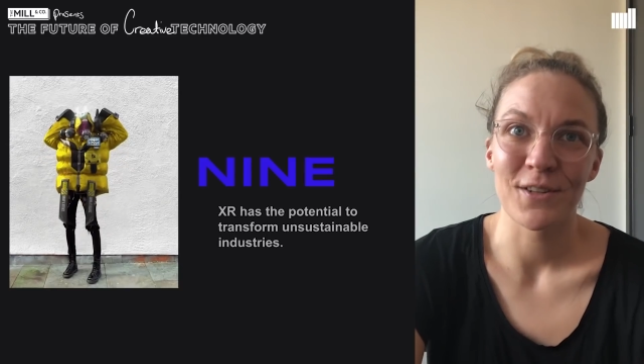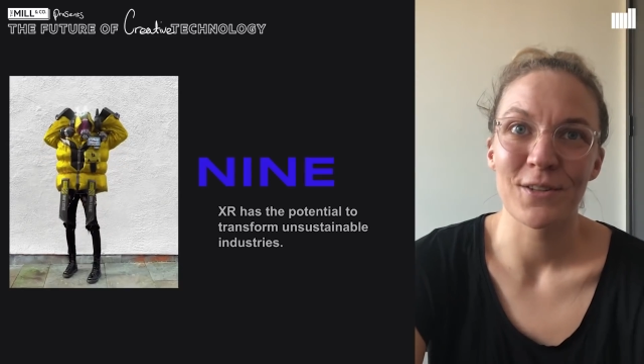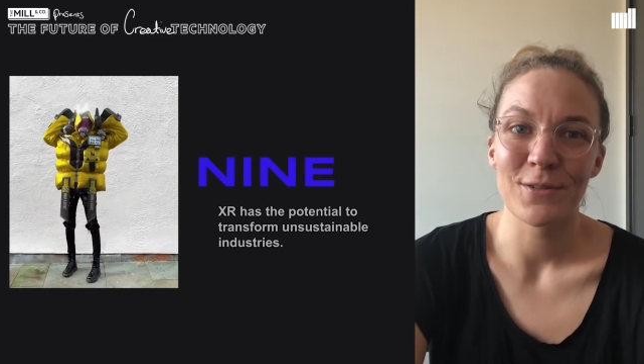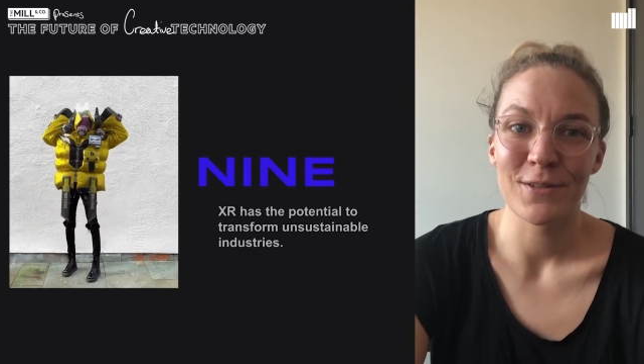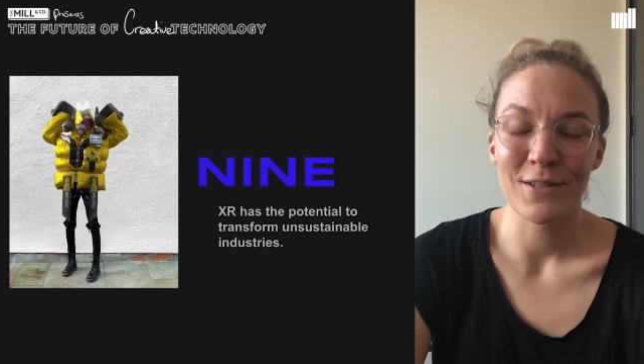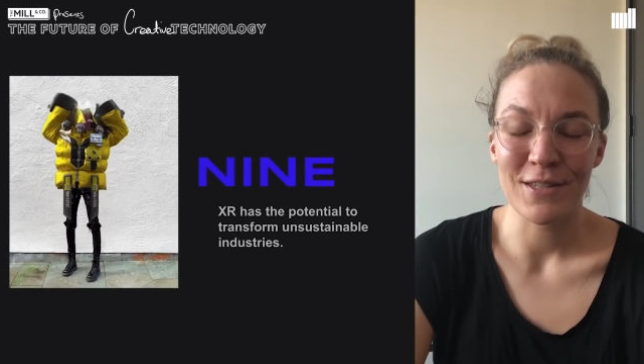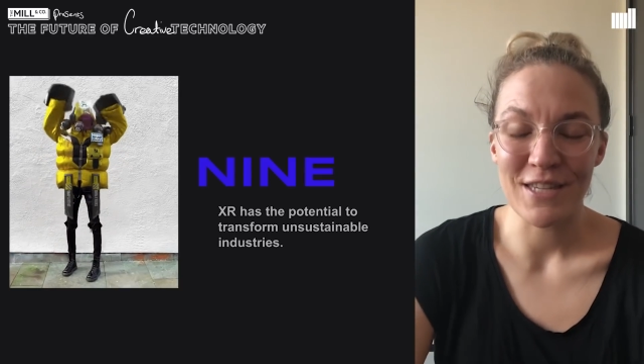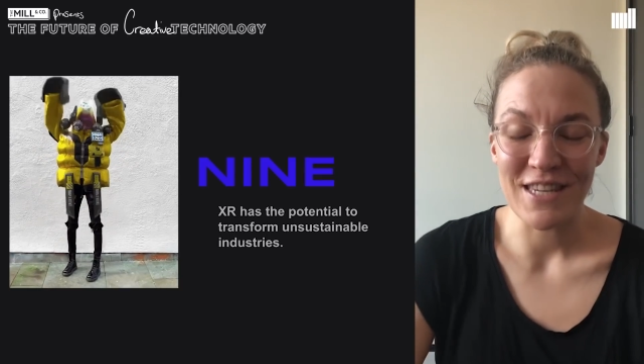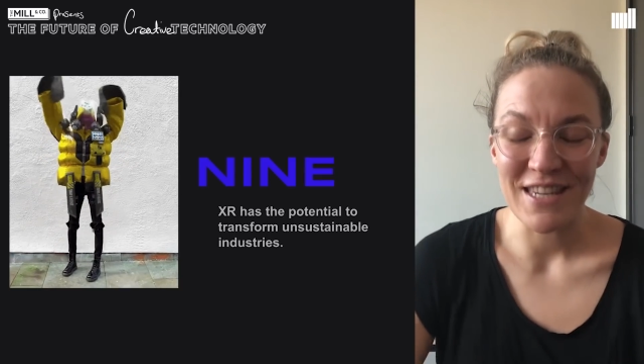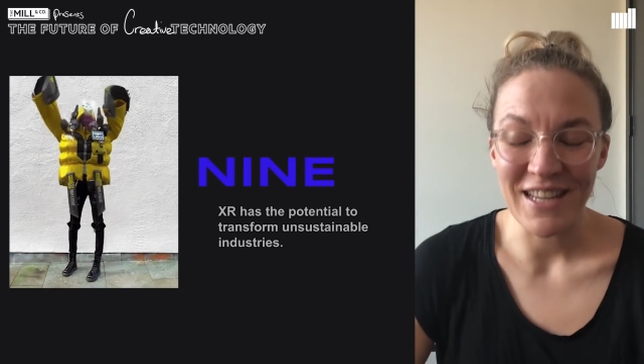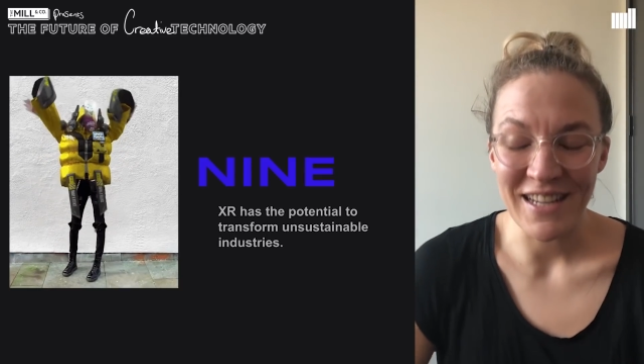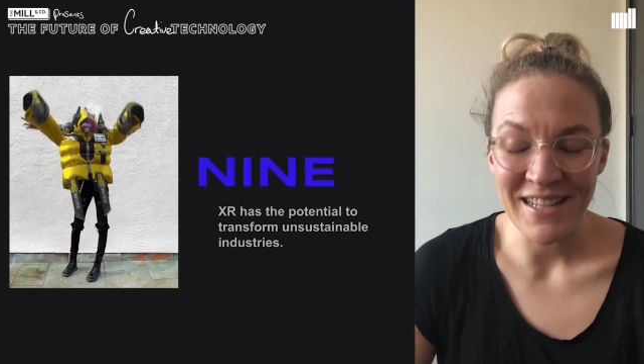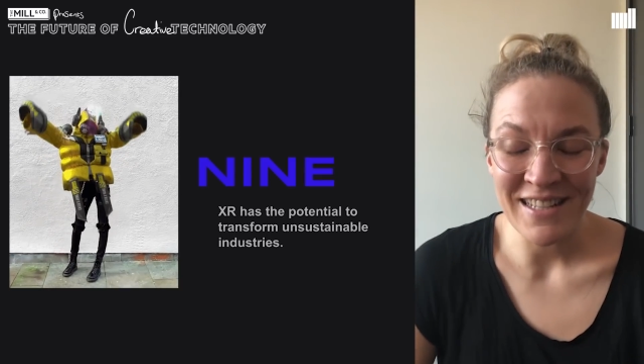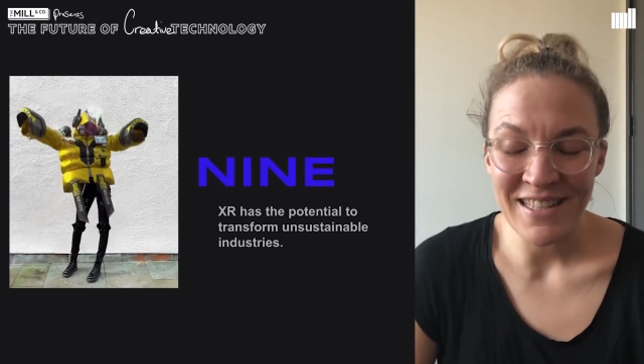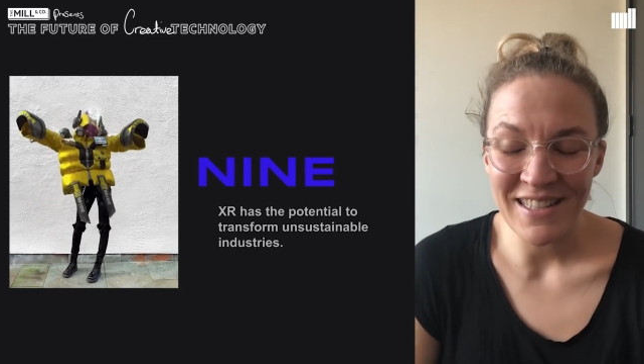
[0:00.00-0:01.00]
uses
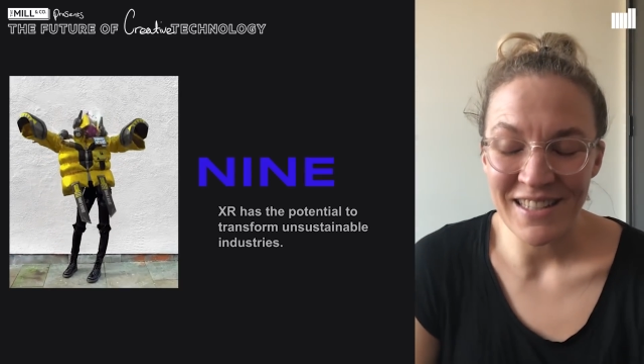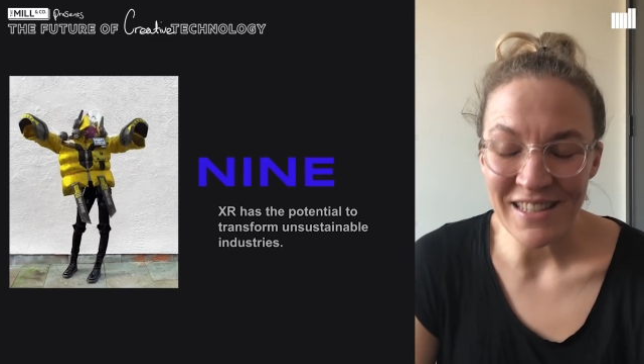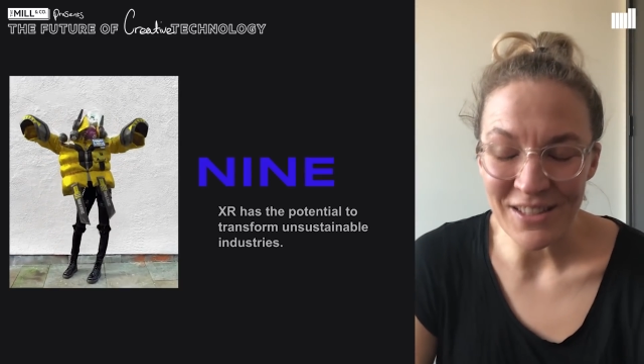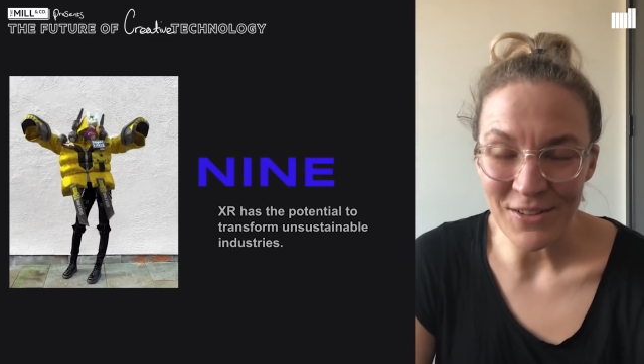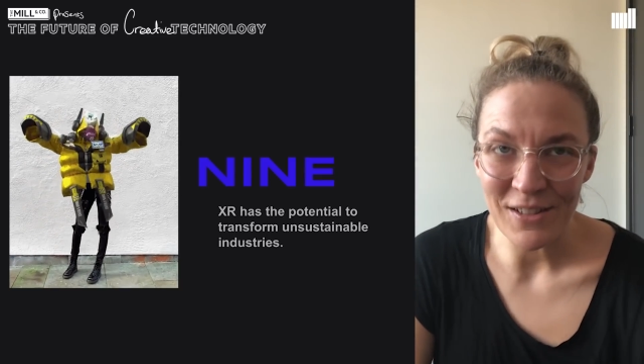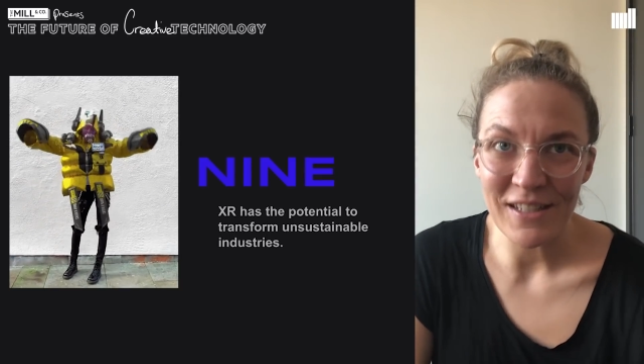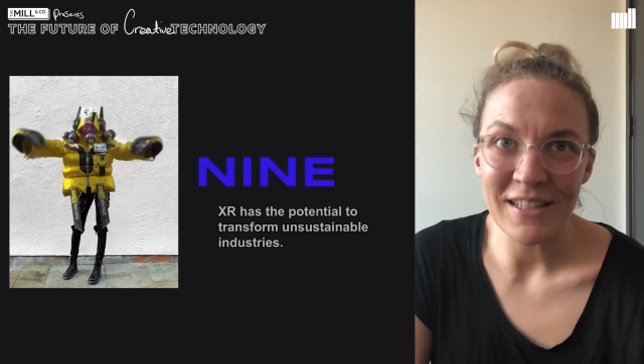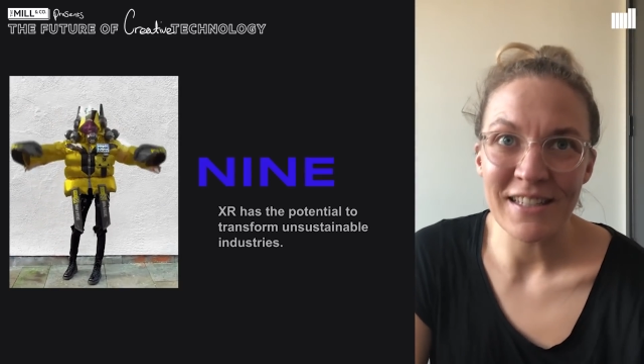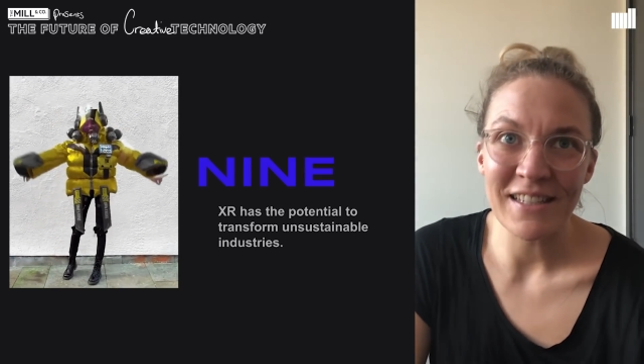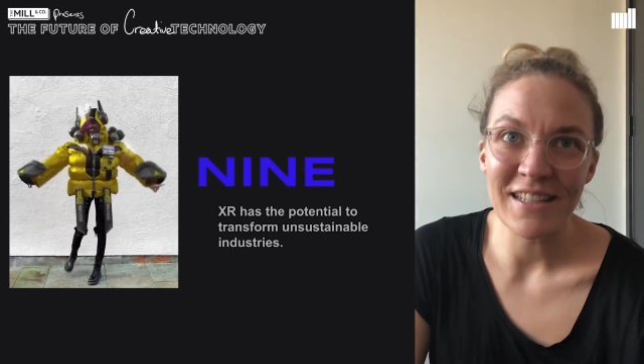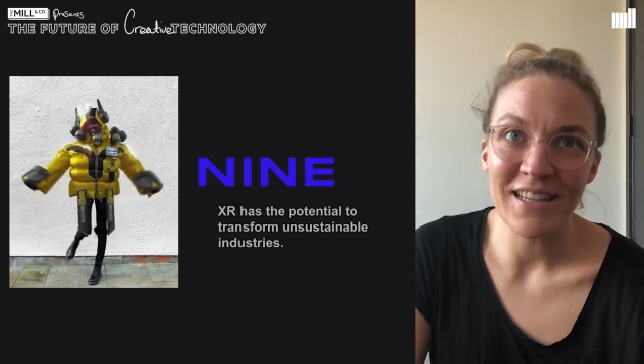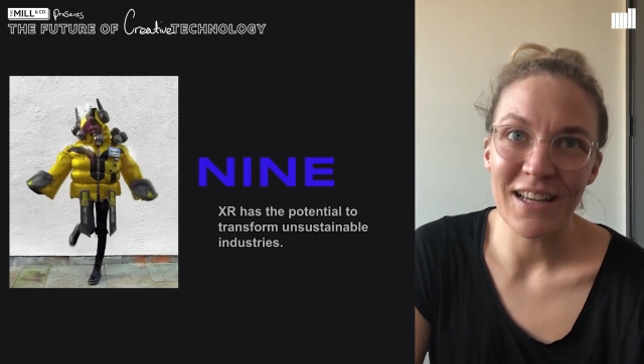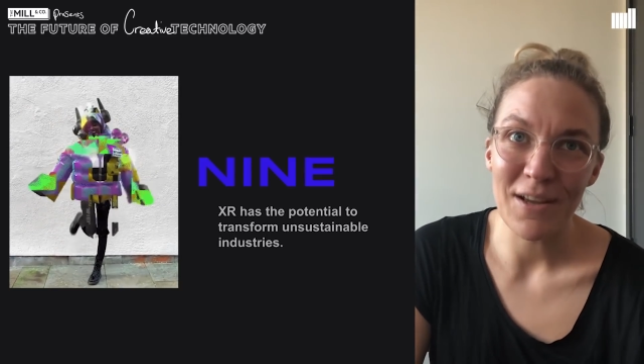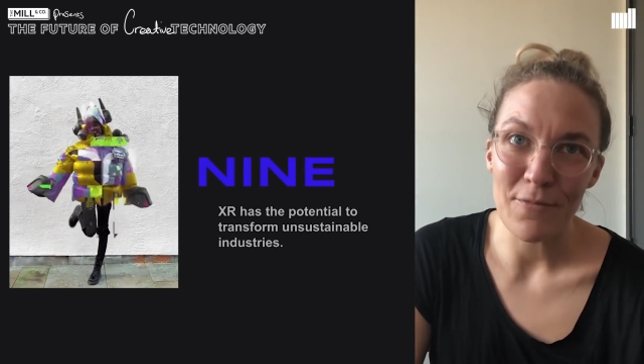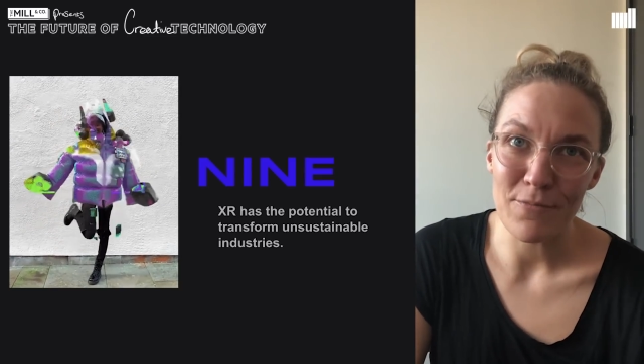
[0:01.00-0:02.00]

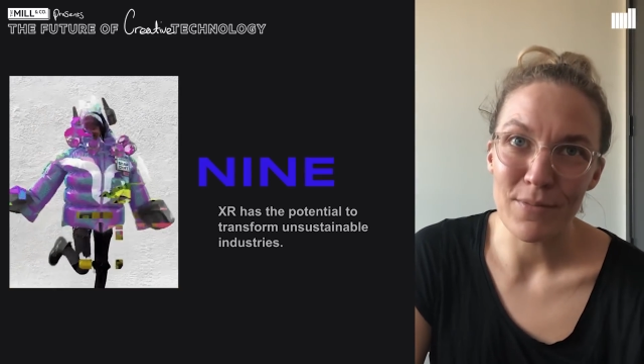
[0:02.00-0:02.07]
93